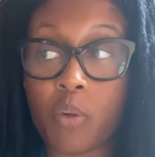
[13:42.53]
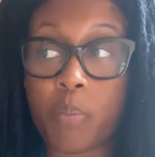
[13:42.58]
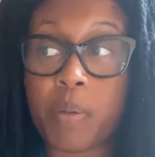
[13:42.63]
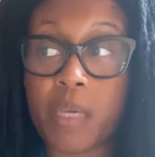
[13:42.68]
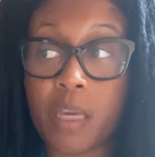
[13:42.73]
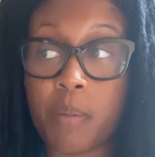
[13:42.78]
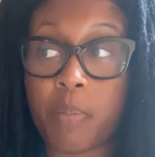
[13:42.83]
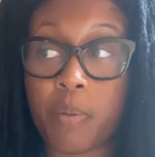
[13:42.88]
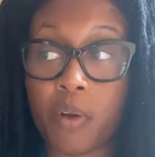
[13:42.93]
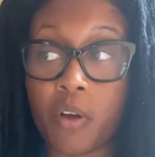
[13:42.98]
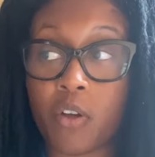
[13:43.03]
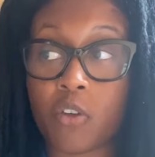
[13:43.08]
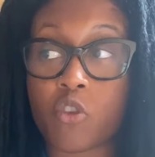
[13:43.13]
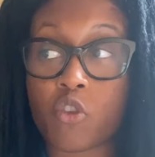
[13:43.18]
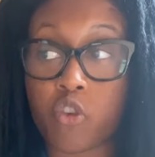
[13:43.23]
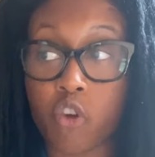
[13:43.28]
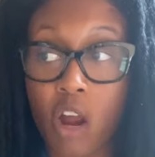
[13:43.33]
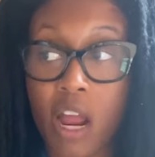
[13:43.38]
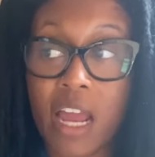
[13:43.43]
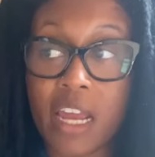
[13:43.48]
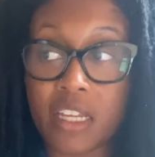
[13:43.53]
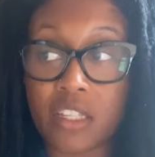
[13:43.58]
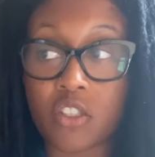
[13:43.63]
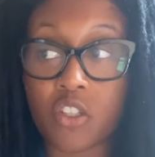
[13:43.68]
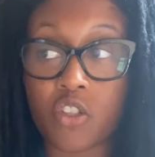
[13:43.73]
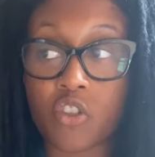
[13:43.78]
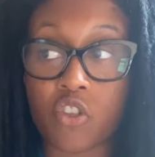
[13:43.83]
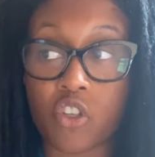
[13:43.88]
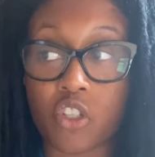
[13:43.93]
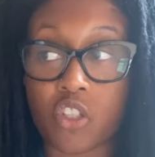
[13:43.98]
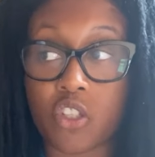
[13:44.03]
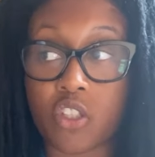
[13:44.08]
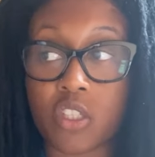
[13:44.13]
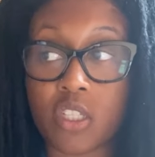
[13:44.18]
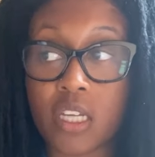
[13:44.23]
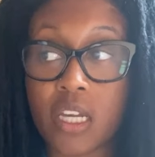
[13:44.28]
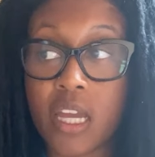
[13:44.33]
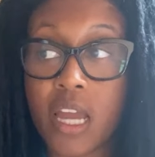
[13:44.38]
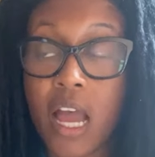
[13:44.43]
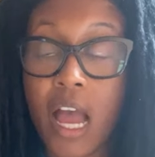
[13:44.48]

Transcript: people trying to just